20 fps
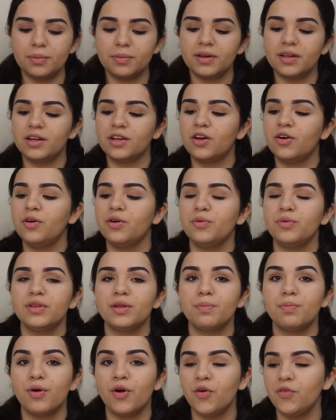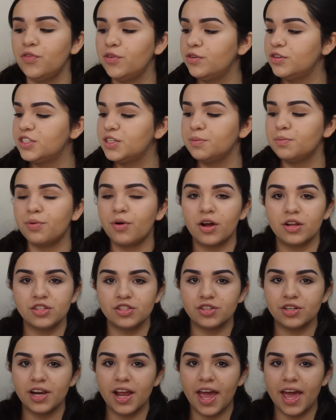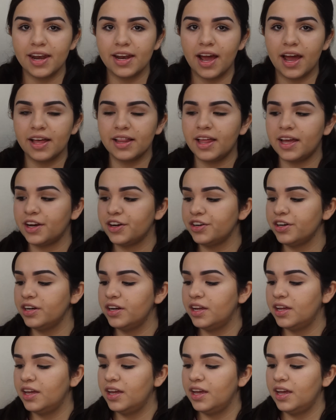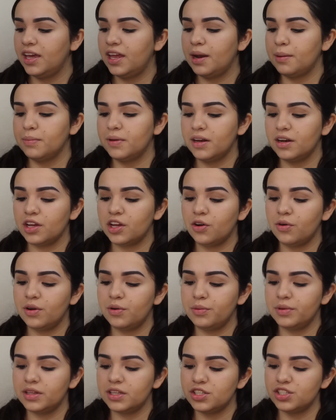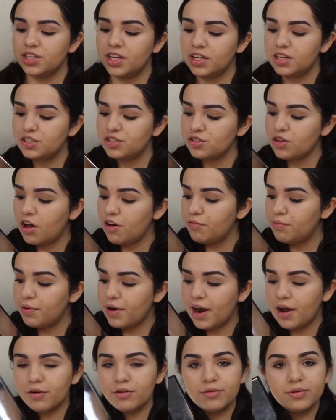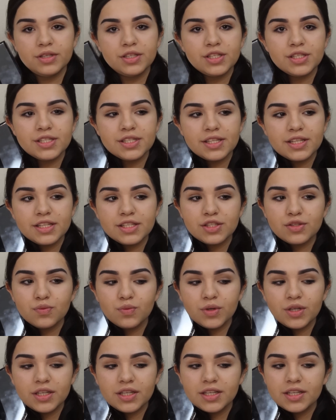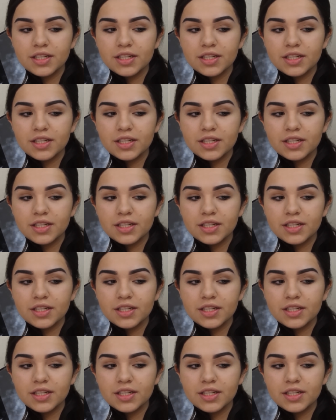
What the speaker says: I'm going to go in with the Profusion bronzer and highlighter. And I'm going to go in with the shade Soft Brown, which is this one.